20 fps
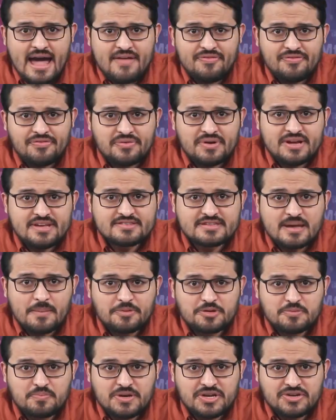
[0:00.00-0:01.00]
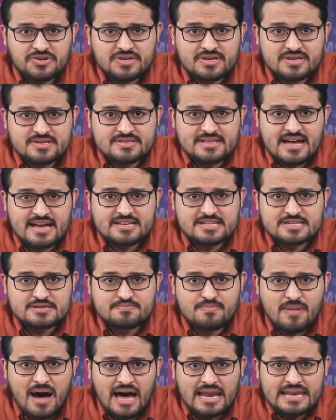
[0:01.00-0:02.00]
and 3 subspecies, that is
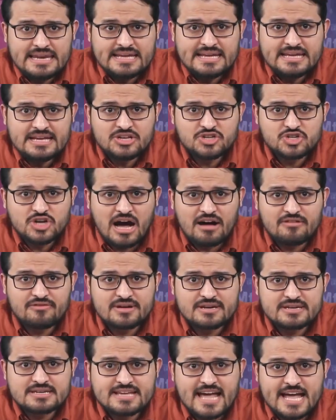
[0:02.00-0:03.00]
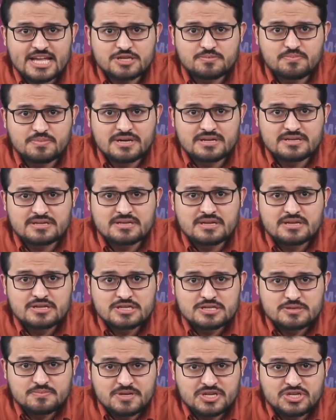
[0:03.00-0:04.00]
Bali, Javan, Caspian
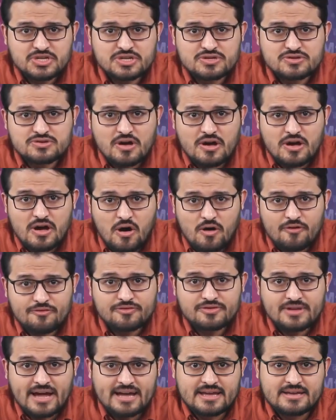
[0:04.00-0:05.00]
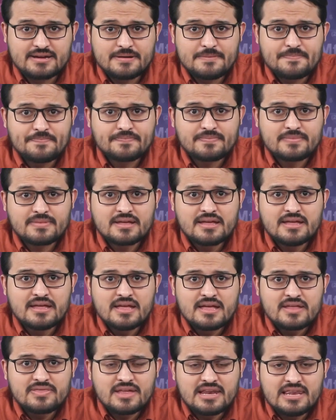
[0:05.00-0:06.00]
species of tiger.
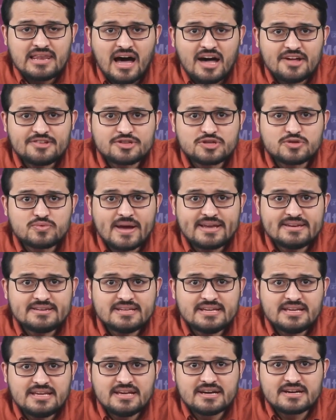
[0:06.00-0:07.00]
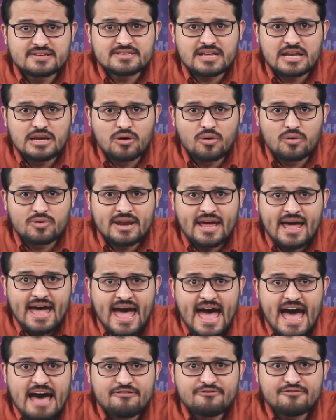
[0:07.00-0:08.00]
The last 20 years alone
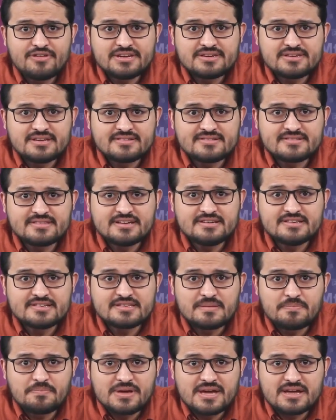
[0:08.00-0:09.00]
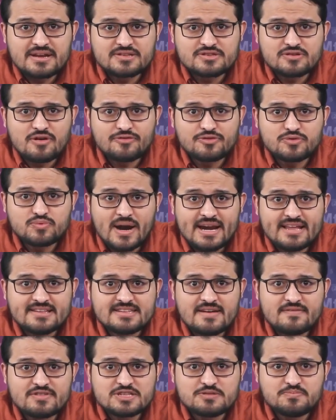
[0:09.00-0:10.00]
have witnessed the disappearance of
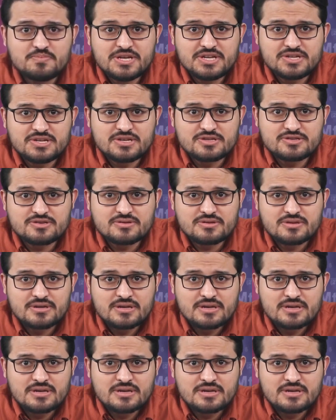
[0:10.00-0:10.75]
27 species.